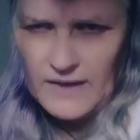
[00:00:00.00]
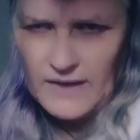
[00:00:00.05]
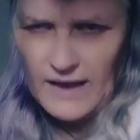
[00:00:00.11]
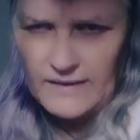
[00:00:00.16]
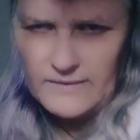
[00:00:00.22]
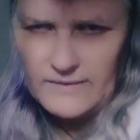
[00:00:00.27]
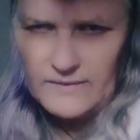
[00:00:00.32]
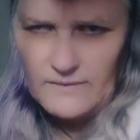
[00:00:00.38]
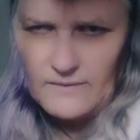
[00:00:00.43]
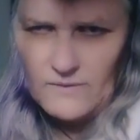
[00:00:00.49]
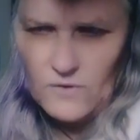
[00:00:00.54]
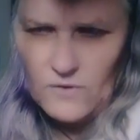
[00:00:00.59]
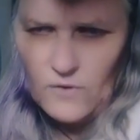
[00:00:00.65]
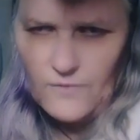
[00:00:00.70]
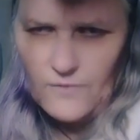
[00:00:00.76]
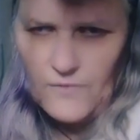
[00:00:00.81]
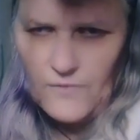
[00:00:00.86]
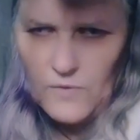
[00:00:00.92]
set
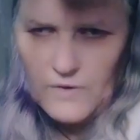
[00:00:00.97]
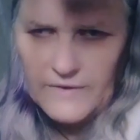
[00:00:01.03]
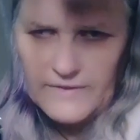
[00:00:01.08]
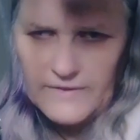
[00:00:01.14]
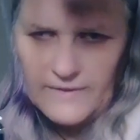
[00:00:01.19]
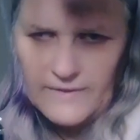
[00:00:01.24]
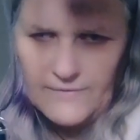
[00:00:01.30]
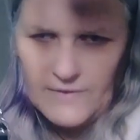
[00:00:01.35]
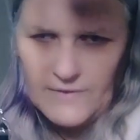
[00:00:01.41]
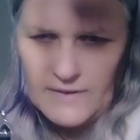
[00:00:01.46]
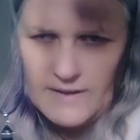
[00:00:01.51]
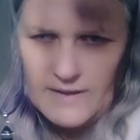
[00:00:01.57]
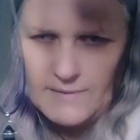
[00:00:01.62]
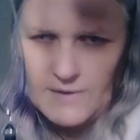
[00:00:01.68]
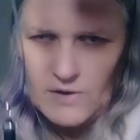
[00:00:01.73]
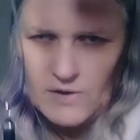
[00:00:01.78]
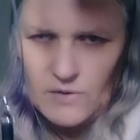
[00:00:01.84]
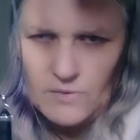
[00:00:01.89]
or focused different.
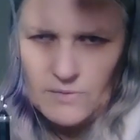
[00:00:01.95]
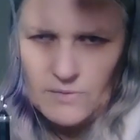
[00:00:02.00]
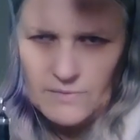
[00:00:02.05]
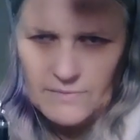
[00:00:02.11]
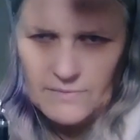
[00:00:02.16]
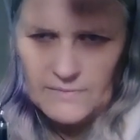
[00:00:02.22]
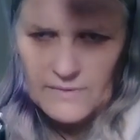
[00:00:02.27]
There we go.